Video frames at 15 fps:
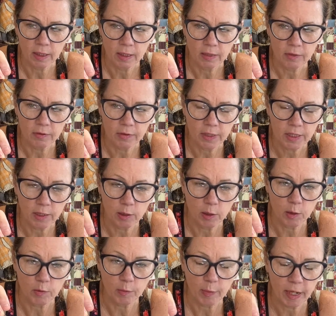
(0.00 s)
you'll find a lot
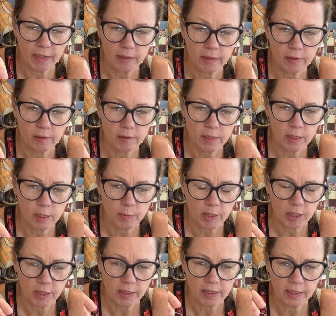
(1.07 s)
of patterns,
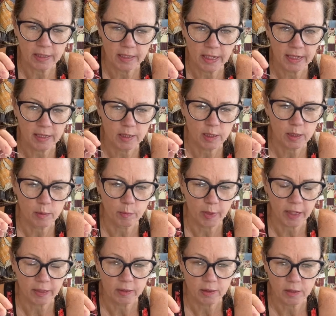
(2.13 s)
especially Lynette Anderson
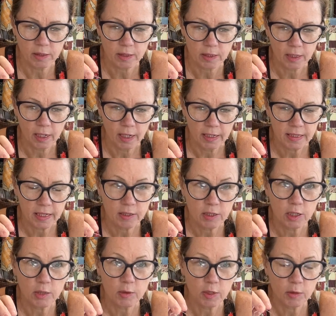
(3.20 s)
patterns, tend
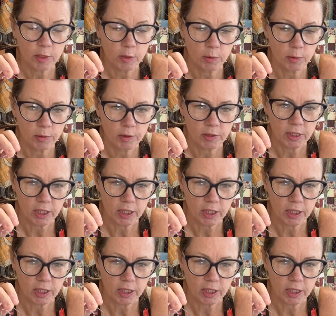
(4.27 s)
to use 3/4 inch